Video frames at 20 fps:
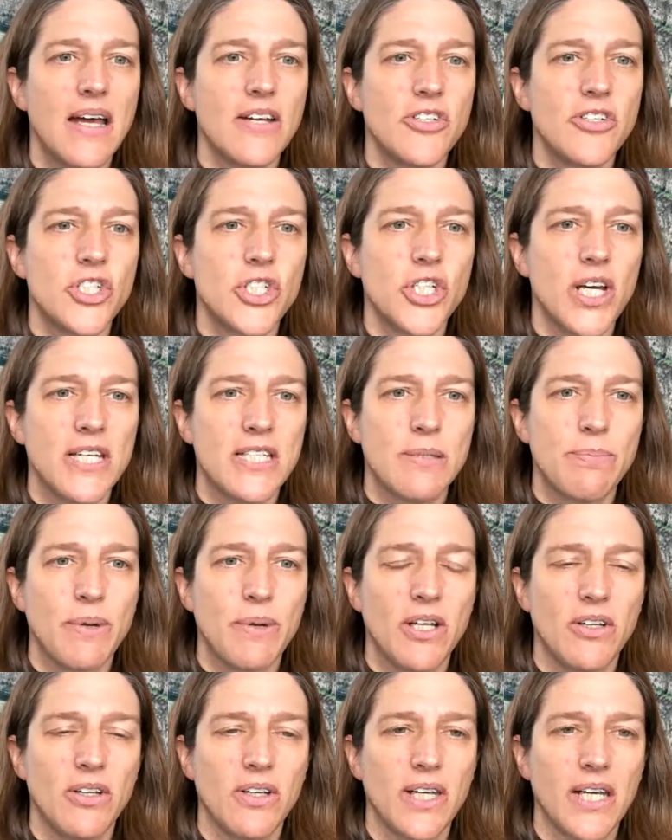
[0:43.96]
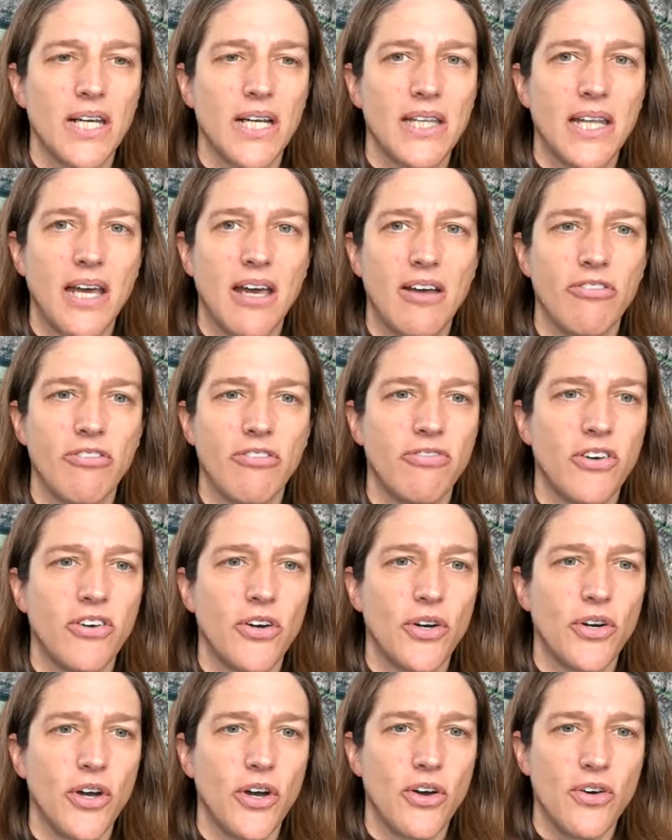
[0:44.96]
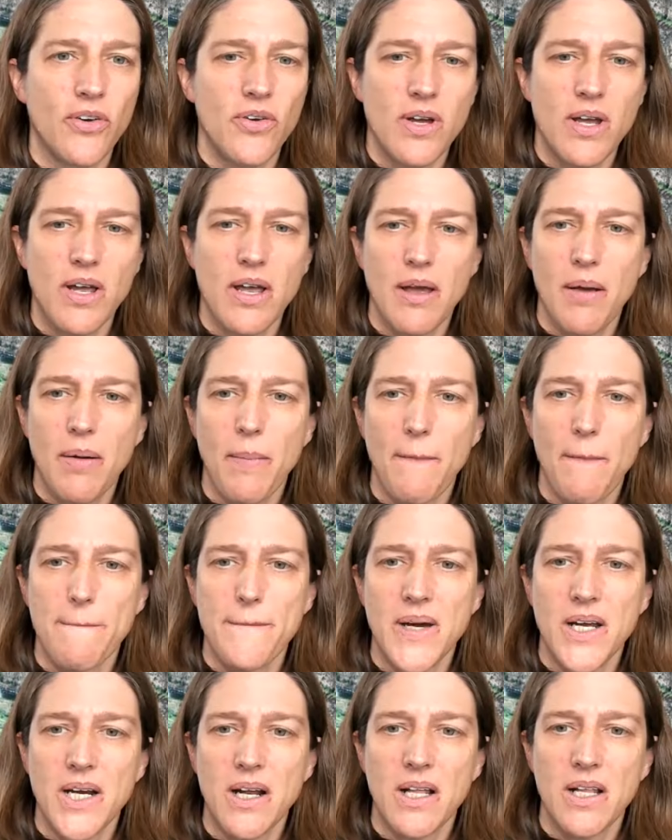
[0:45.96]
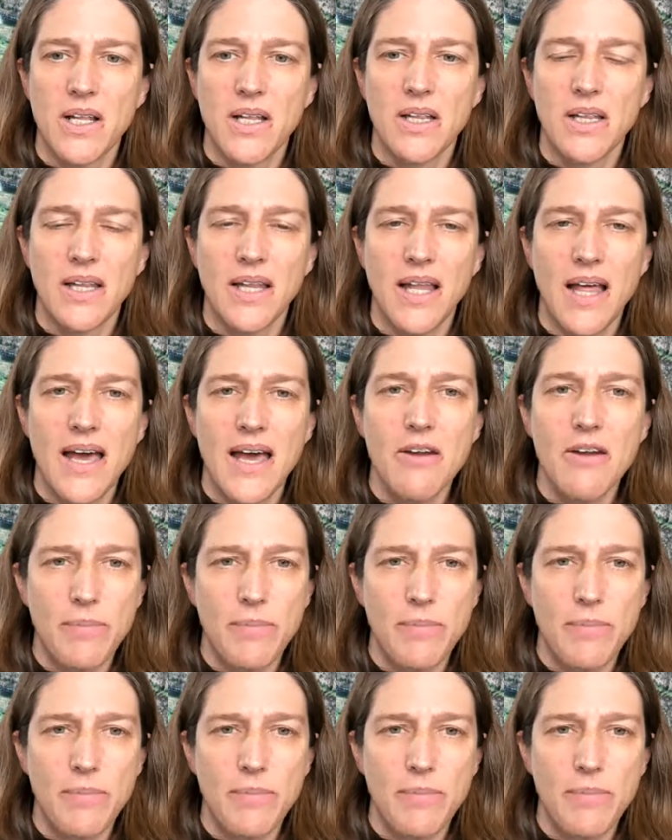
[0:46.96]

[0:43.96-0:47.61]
just by looking at that photo, but a lot of